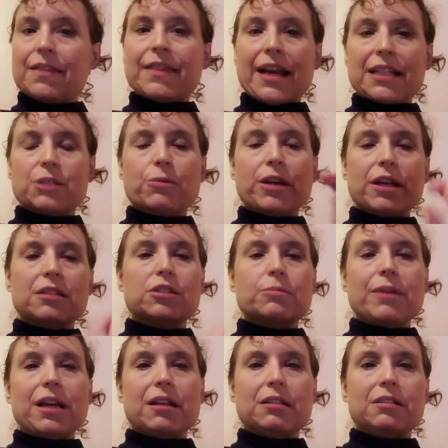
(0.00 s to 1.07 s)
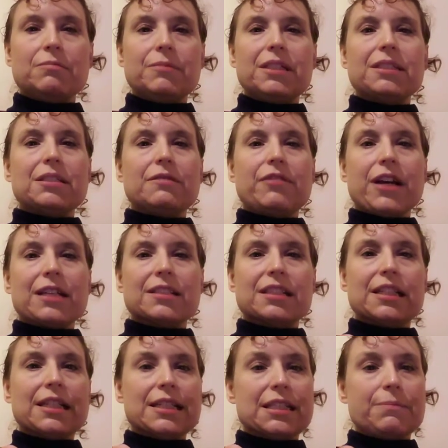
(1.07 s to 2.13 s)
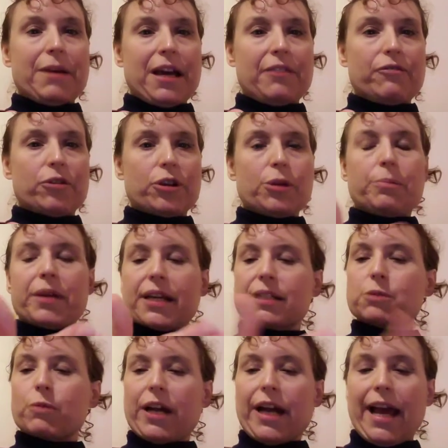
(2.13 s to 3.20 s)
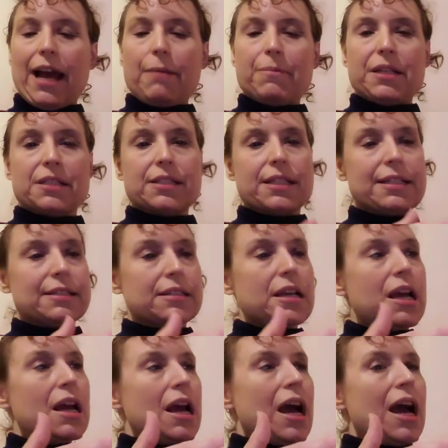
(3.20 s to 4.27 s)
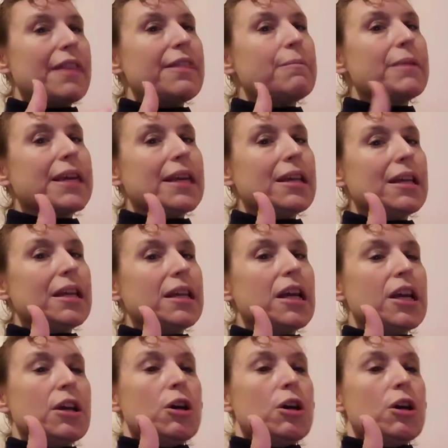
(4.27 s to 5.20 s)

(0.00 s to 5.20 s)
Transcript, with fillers: That's why intermittent fasting is bad for you because what happens is at the beginning,